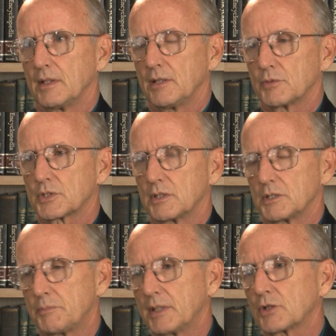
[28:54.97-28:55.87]

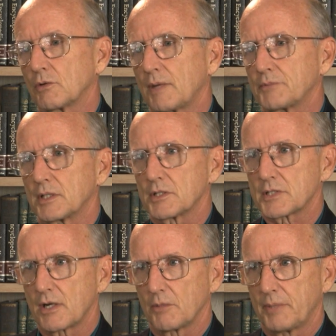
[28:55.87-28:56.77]
It's been corrupting to
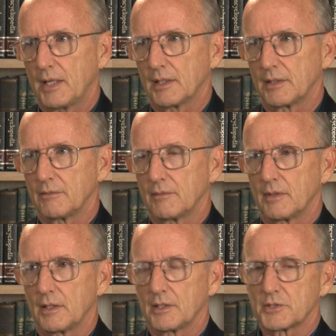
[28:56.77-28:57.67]
Sarah Palin.
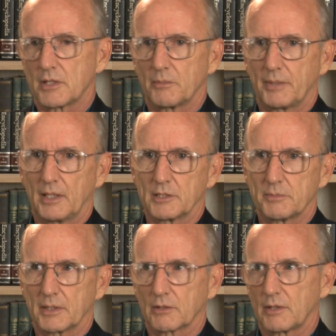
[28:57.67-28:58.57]
Sarah Palin's
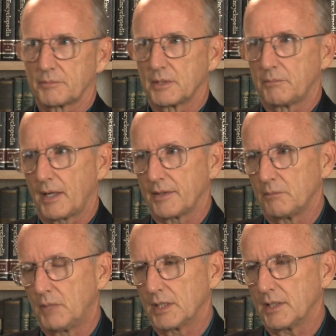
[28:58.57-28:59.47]
been corrupted by
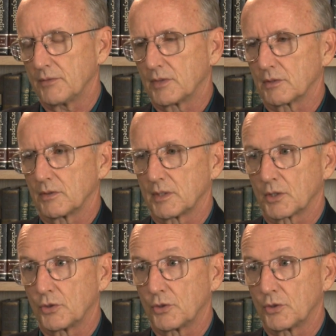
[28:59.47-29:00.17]
the money, the